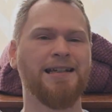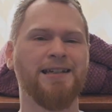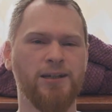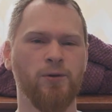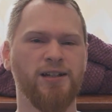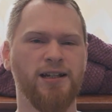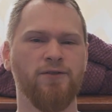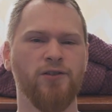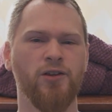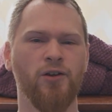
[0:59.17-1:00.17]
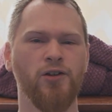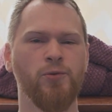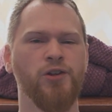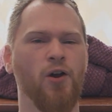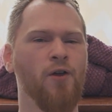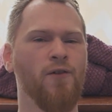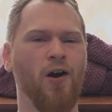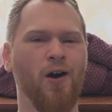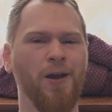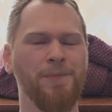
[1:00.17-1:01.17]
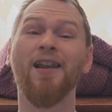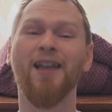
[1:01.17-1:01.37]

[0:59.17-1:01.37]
Did this one deliver the goods? Was it overhyped?